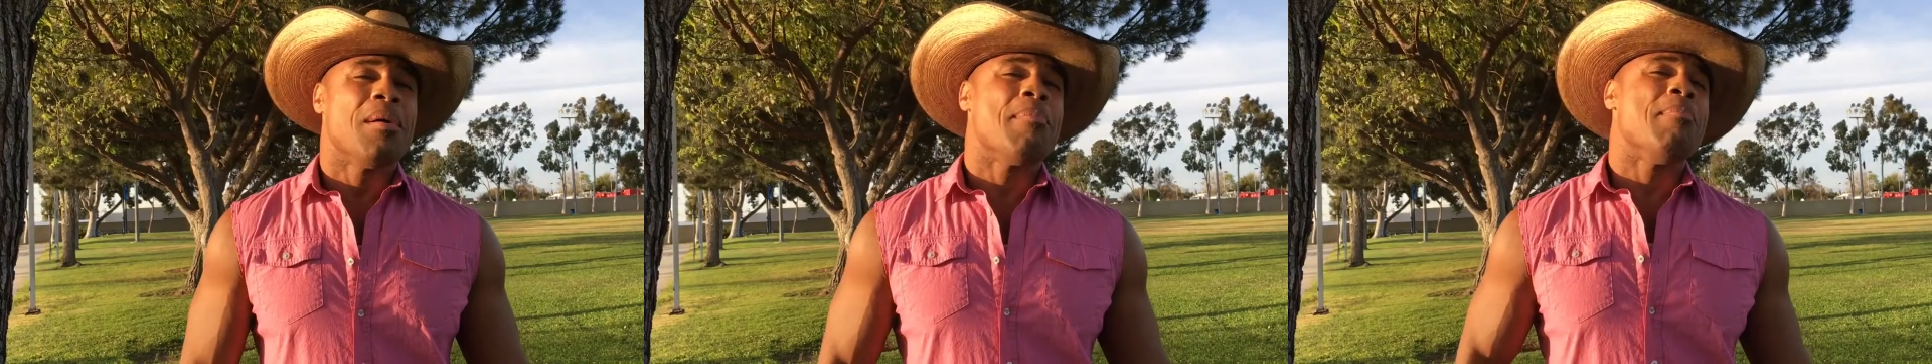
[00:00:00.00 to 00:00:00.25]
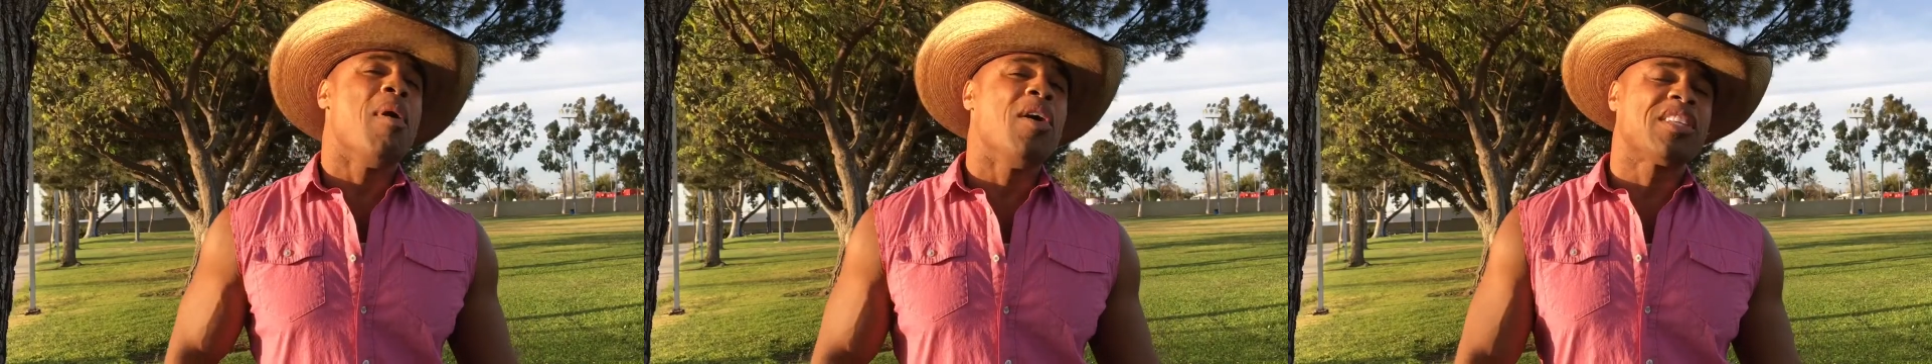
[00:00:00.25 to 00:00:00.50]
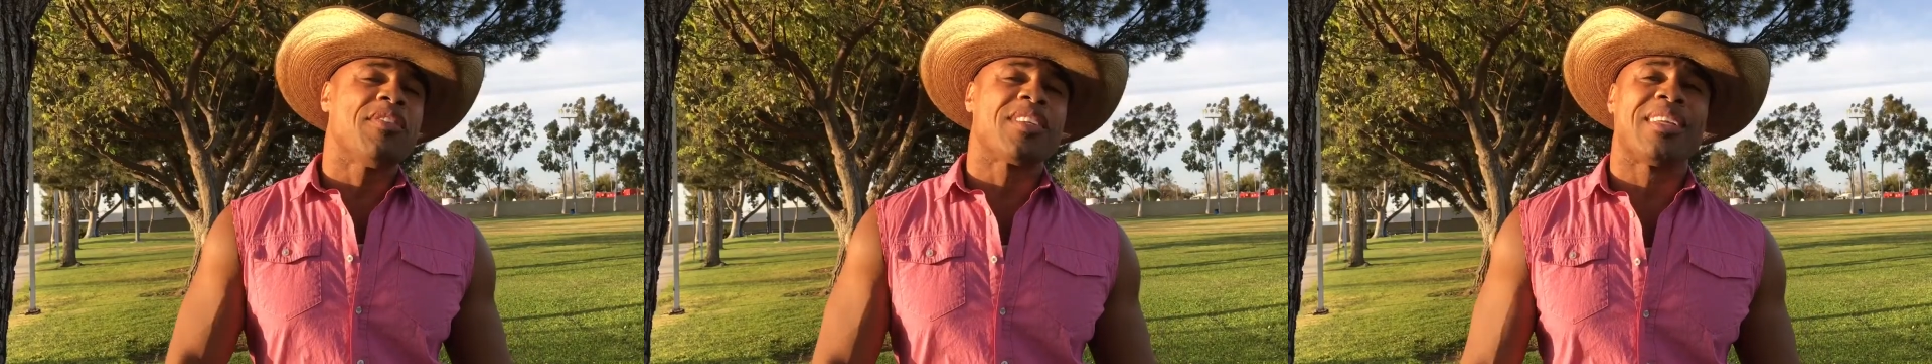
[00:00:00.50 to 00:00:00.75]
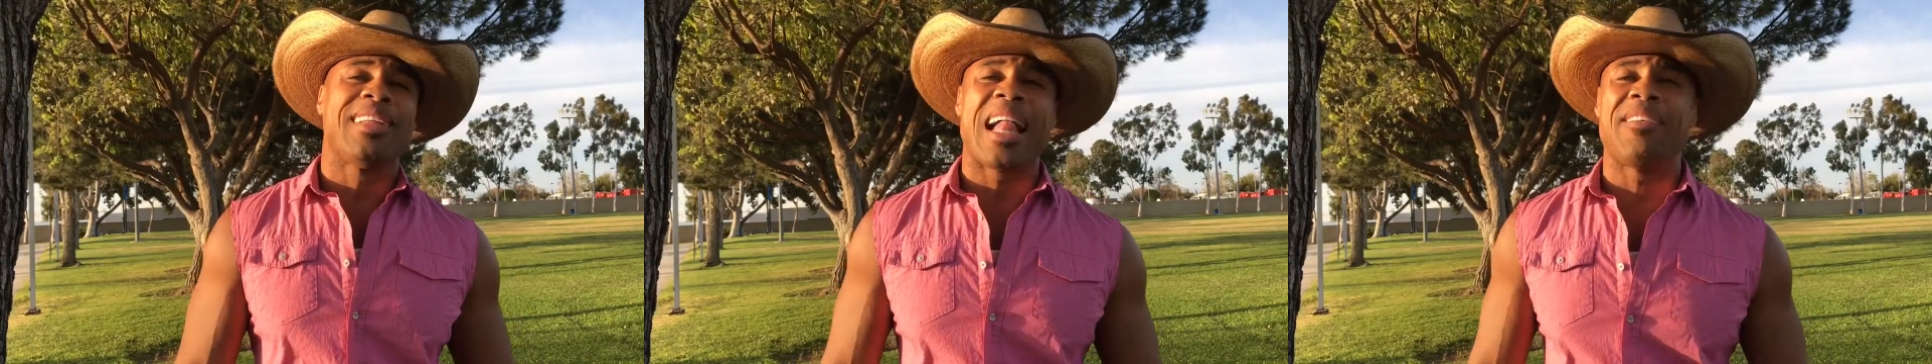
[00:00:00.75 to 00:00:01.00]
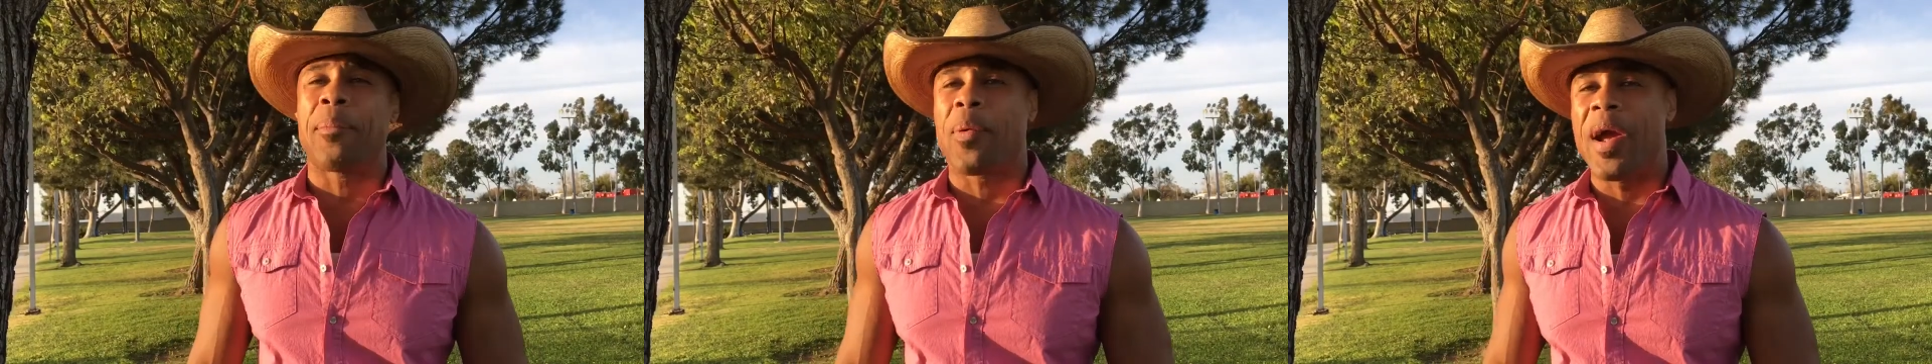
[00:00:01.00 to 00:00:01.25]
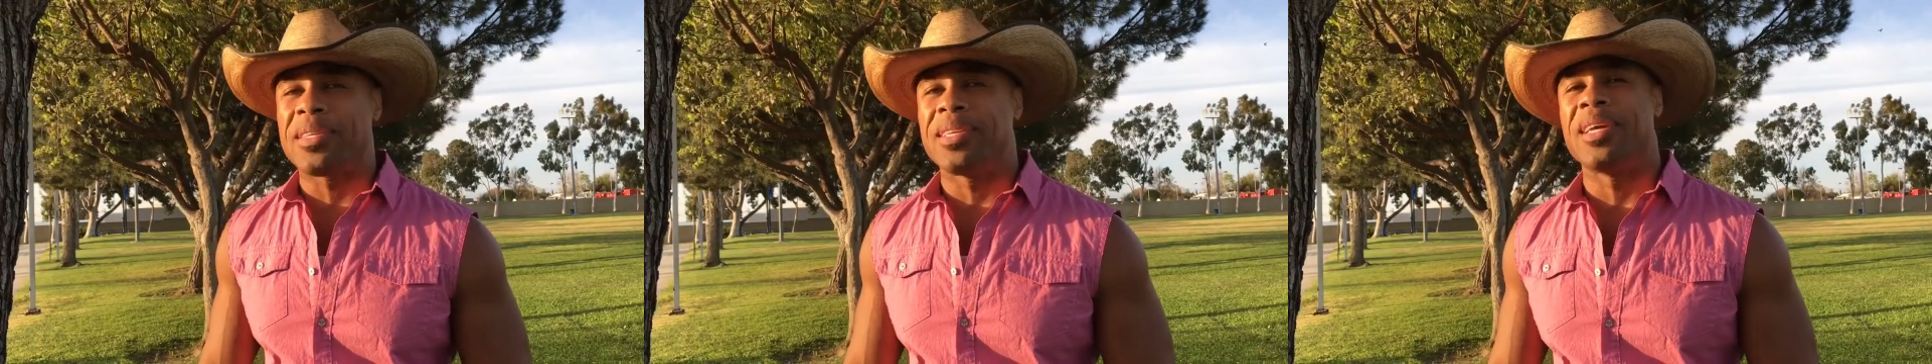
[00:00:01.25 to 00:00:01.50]
Most of us are not even
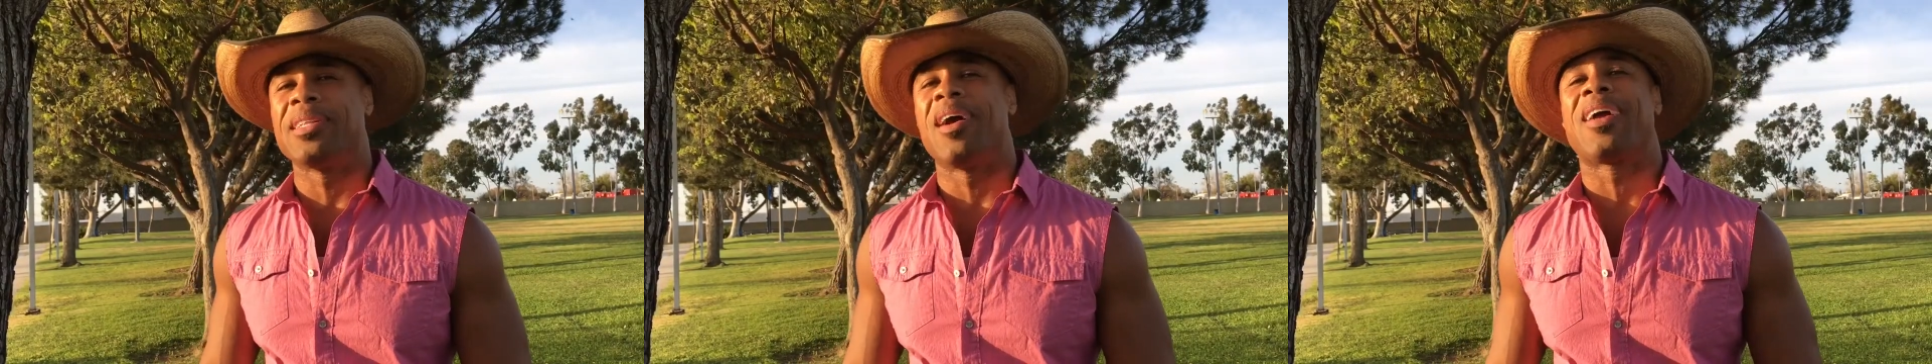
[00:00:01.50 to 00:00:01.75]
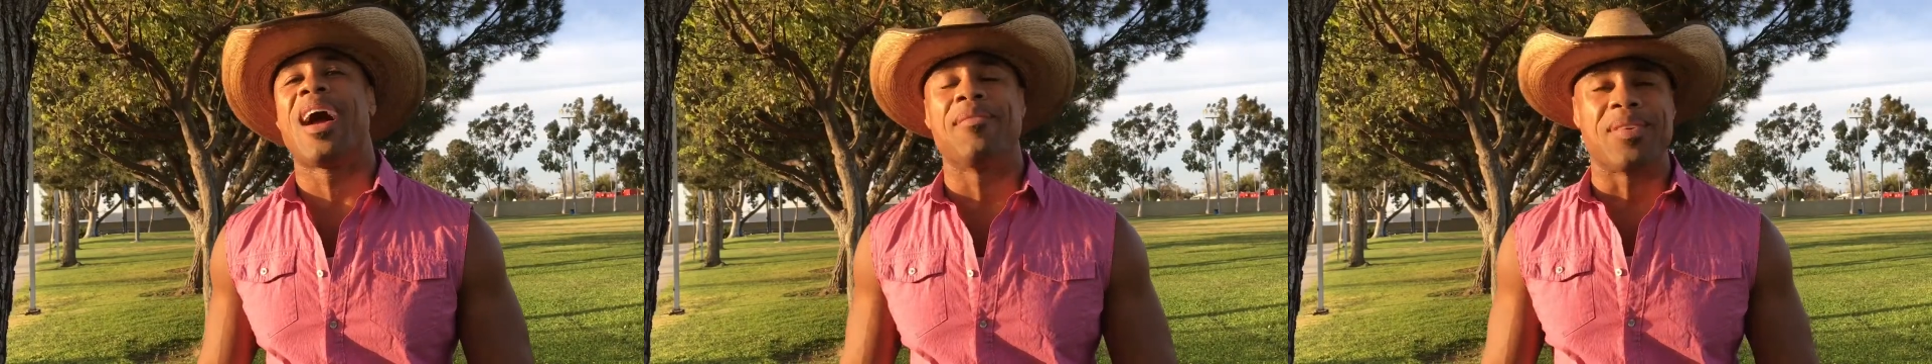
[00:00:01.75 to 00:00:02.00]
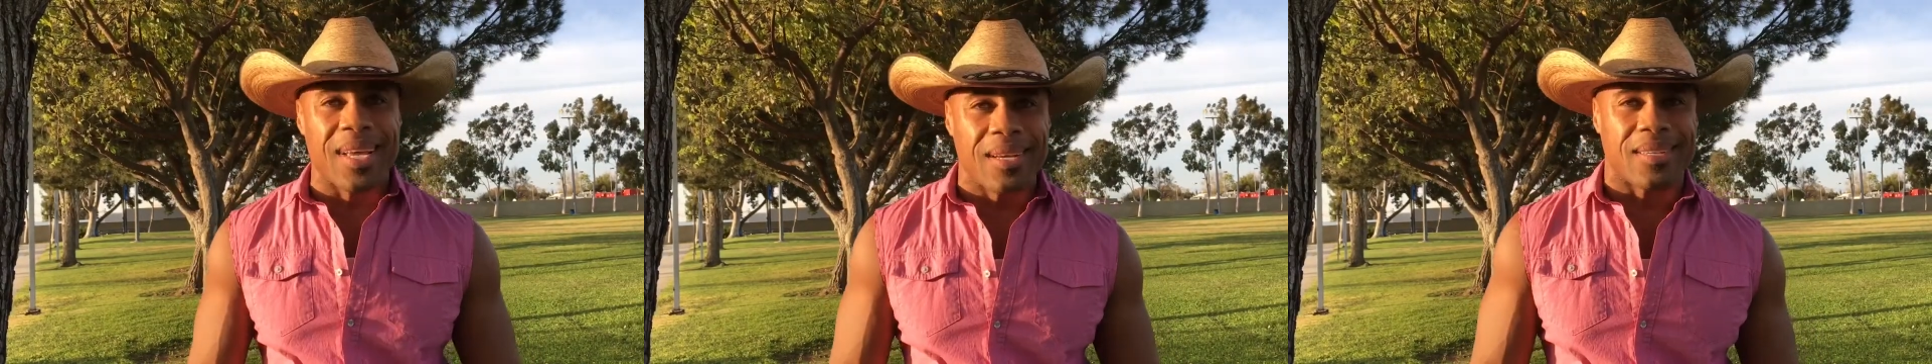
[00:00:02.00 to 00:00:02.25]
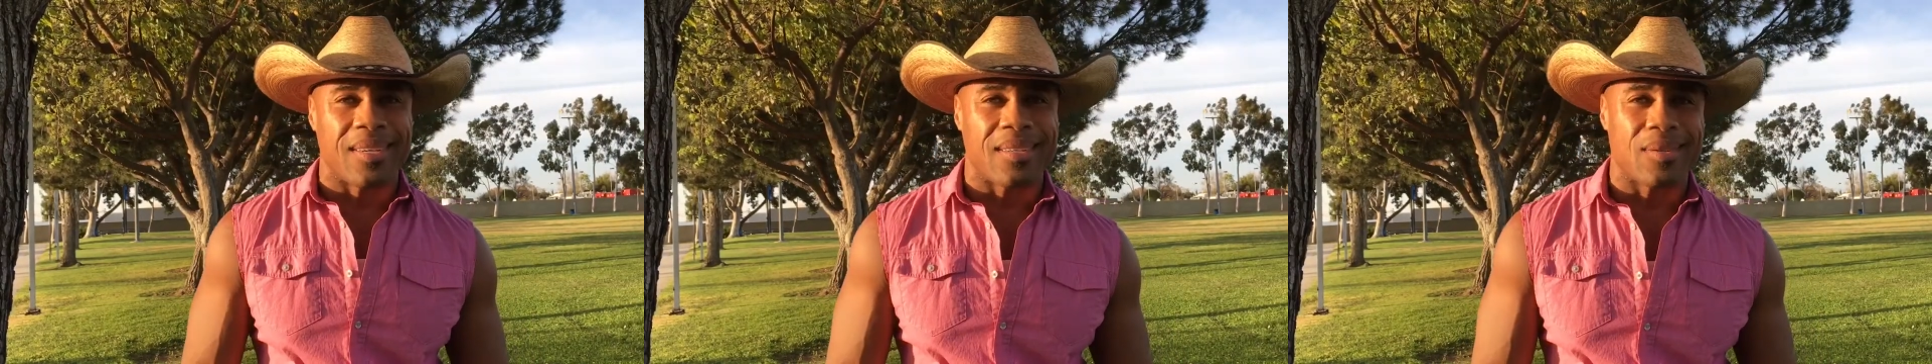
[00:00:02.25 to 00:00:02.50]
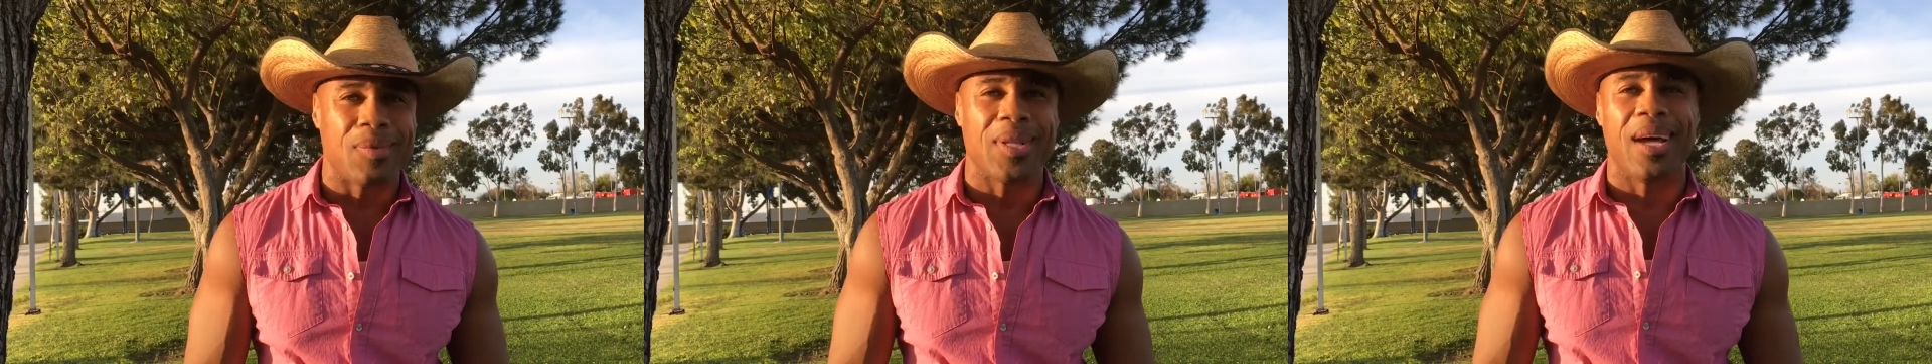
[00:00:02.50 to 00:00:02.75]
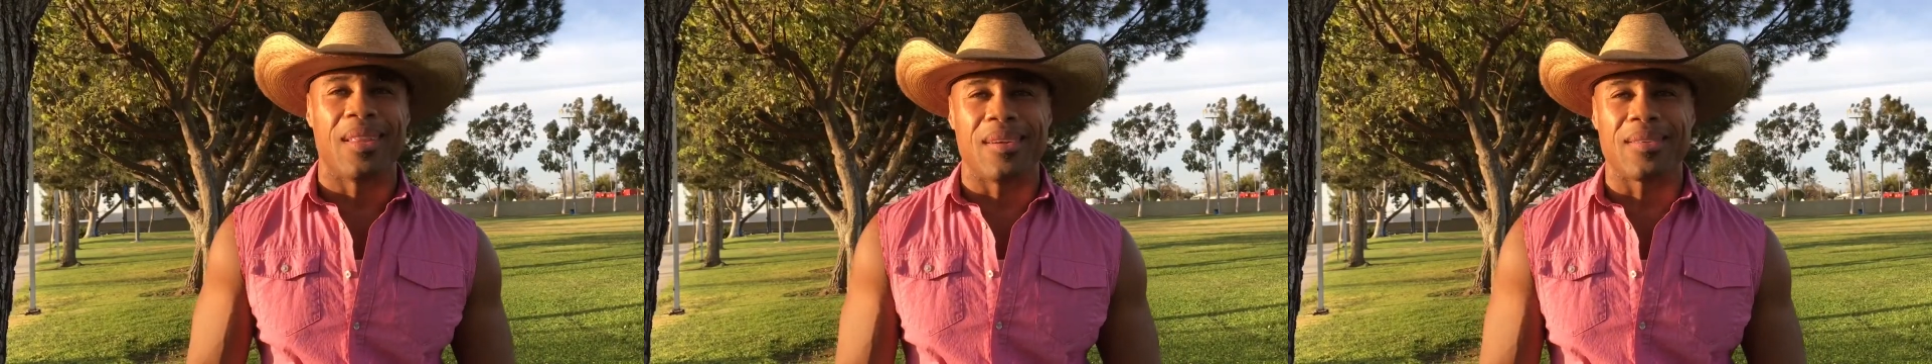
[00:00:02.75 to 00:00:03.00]
present in our conversations with
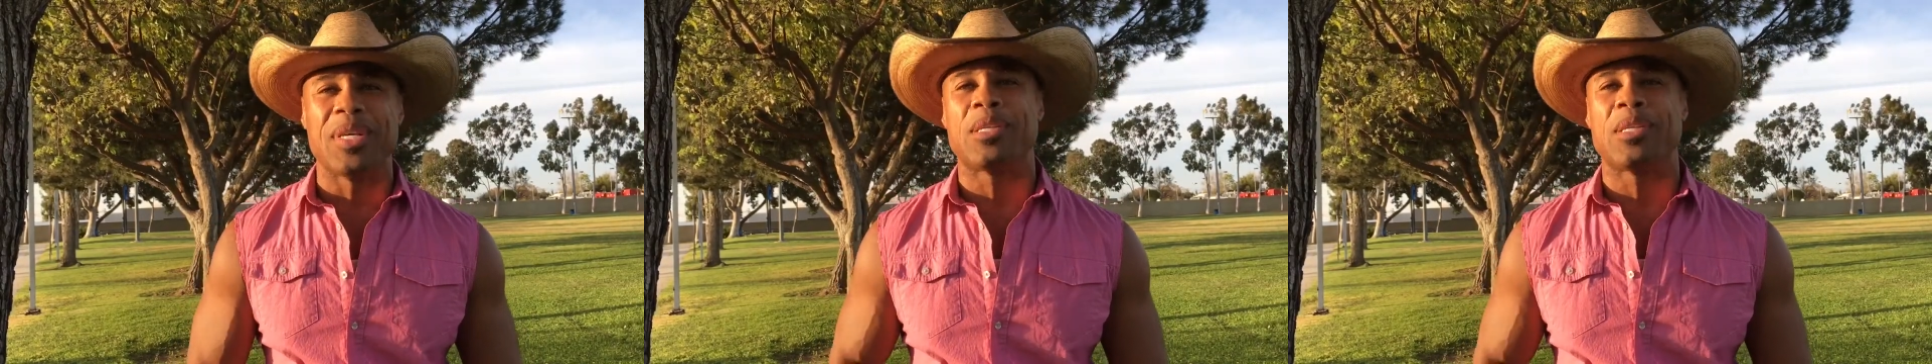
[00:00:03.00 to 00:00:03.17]
others.